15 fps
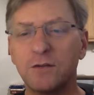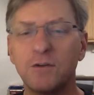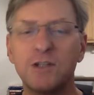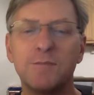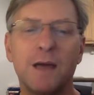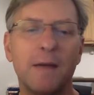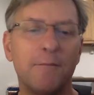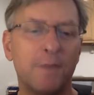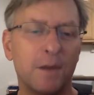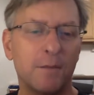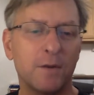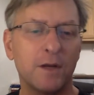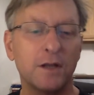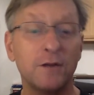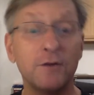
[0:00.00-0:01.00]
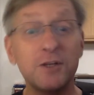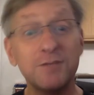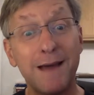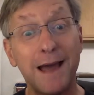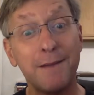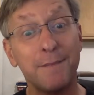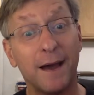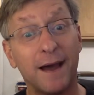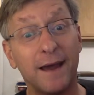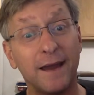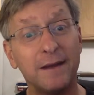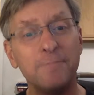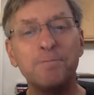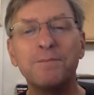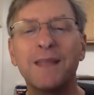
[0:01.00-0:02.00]
lose my memory, lose my
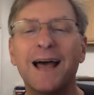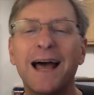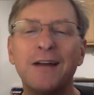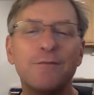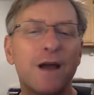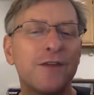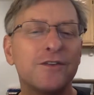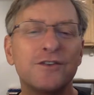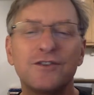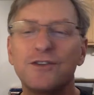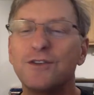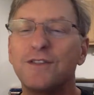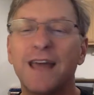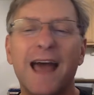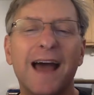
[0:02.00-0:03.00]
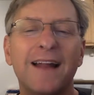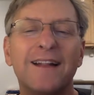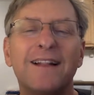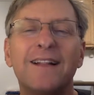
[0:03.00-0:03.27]
mind. I'd rather do that.